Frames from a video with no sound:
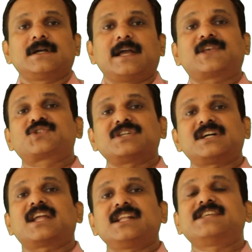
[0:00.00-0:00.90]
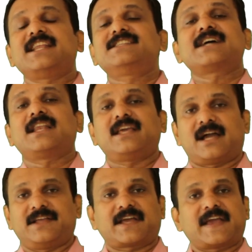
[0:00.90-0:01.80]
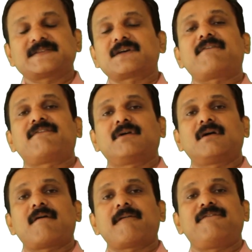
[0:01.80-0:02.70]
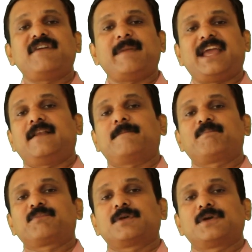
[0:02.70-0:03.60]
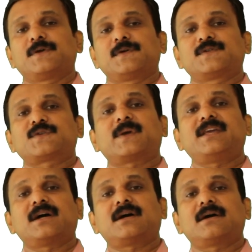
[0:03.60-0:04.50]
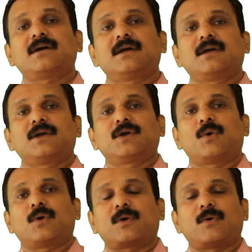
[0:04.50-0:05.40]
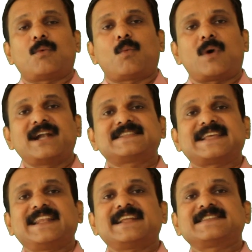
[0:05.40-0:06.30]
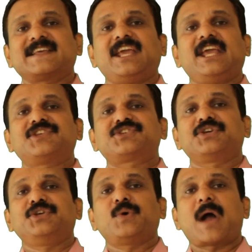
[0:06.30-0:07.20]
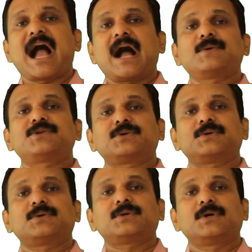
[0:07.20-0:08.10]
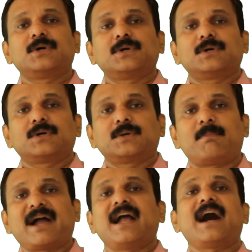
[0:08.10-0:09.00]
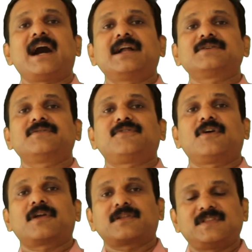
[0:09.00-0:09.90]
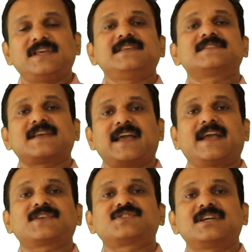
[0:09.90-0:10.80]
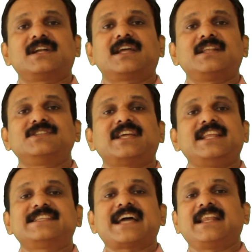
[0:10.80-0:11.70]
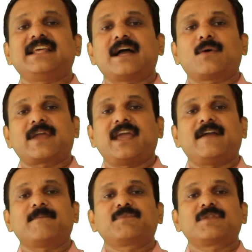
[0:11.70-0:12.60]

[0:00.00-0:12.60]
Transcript: external genitalia in the case of female. So here, one sentence each you have to by heart for these external genitalia. Okay.